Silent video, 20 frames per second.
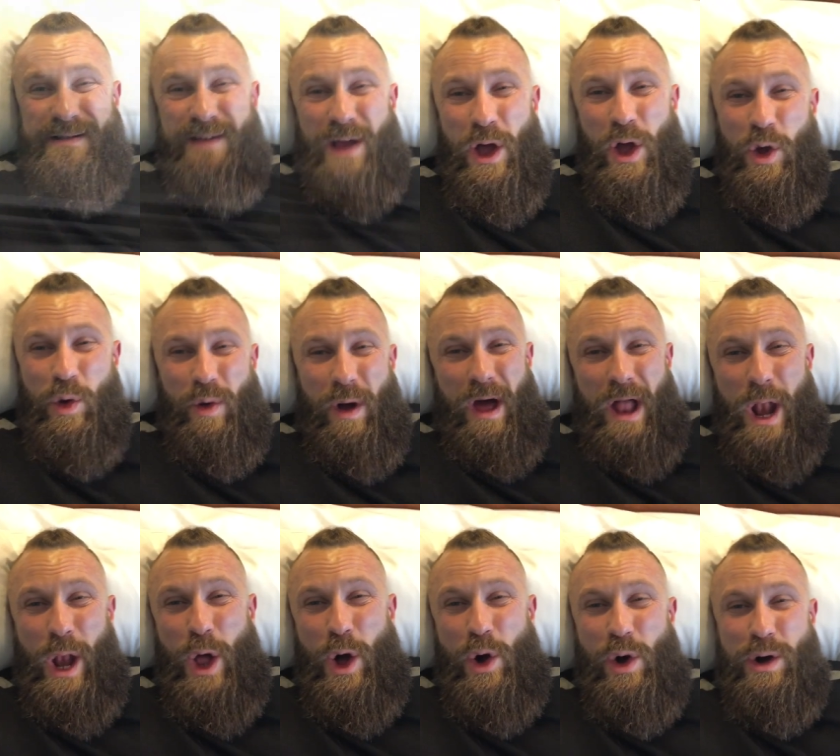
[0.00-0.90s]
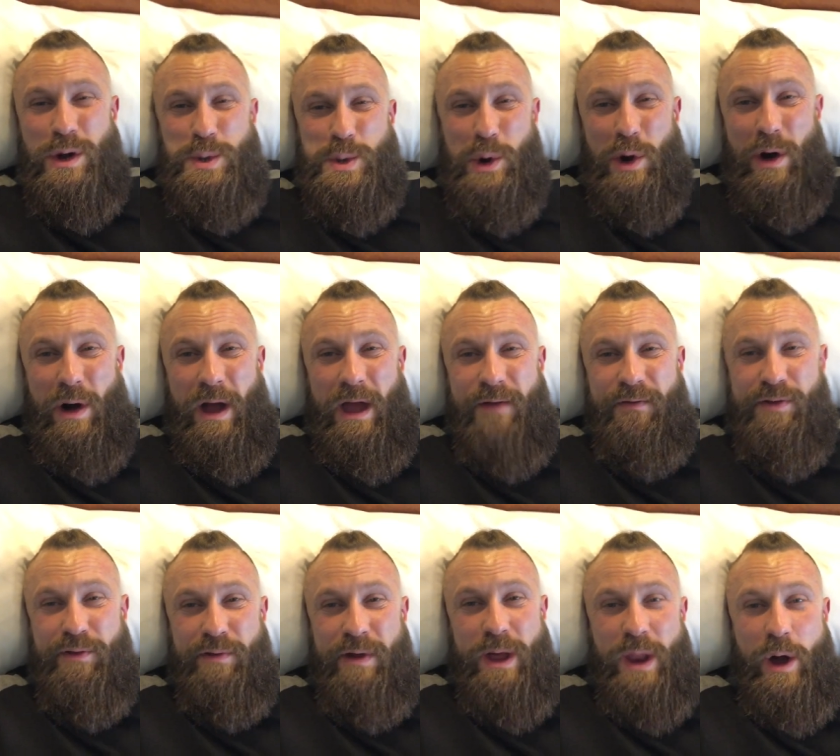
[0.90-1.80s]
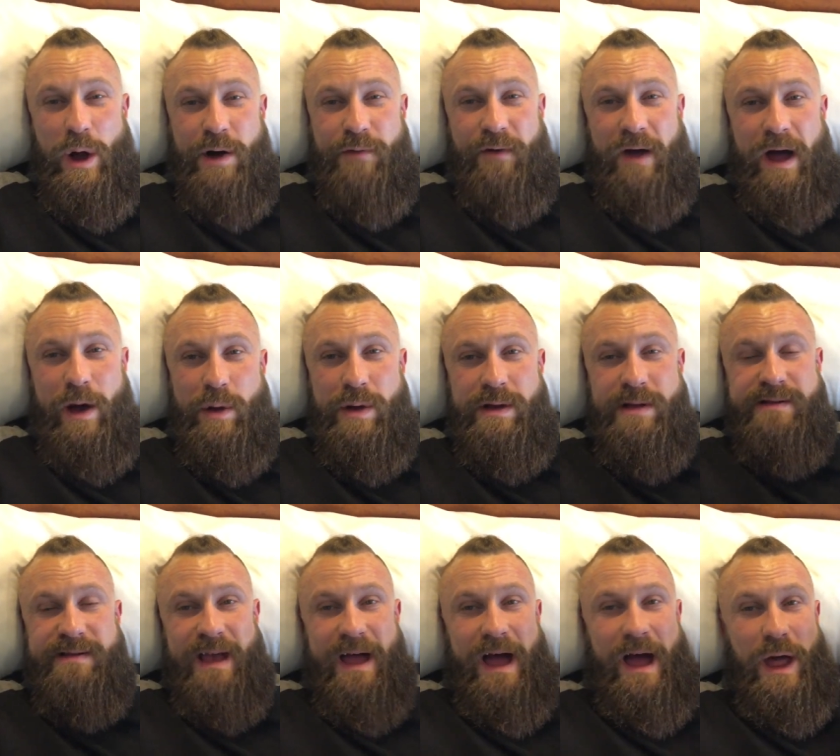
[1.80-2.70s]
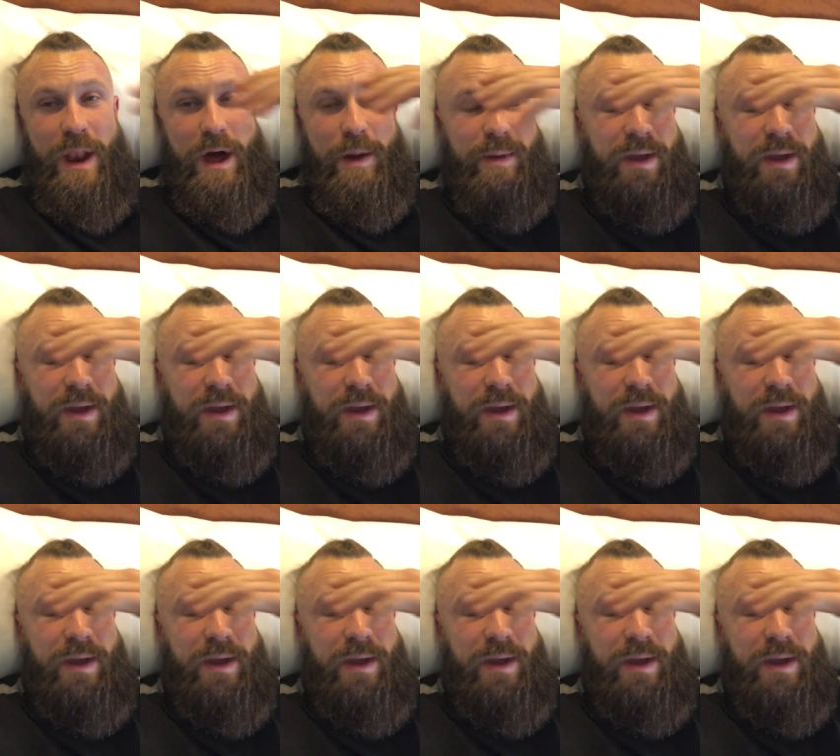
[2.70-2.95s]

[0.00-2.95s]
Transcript: So a long drive, three and a half hours, and I'm